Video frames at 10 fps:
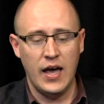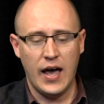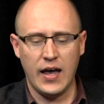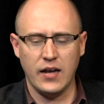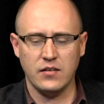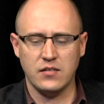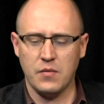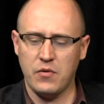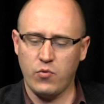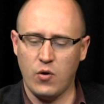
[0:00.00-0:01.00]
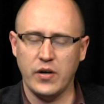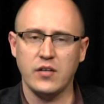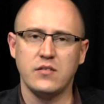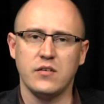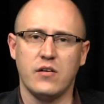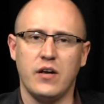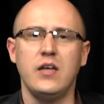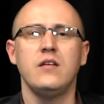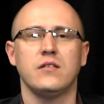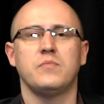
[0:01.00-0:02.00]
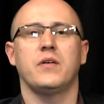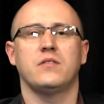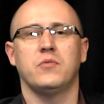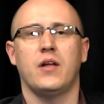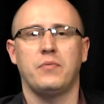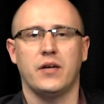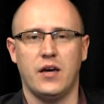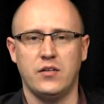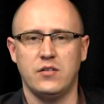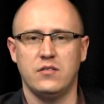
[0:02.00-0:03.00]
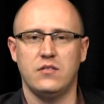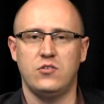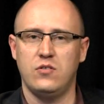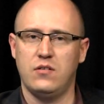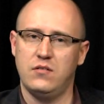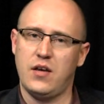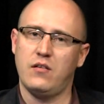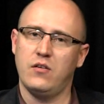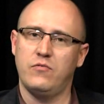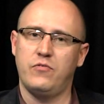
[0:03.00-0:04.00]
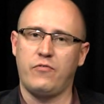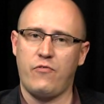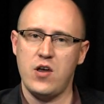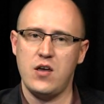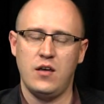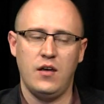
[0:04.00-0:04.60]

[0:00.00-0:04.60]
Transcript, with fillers: and some of what we consider are indispensable applications that you can download for free